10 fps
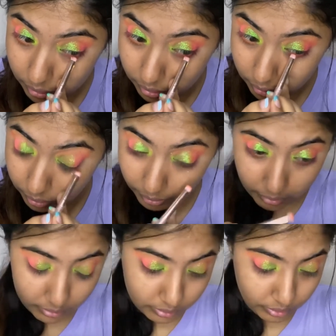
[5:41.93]
Like,
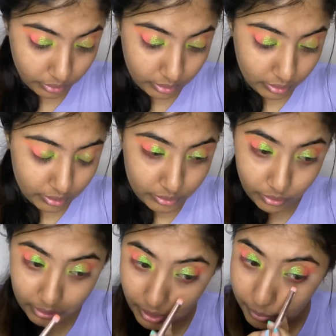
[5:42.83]
your girl is
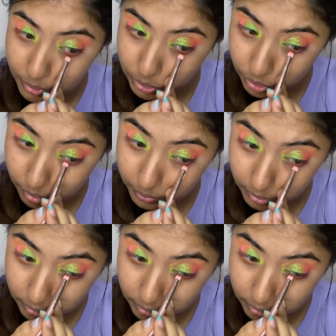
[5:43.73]
not that much drama.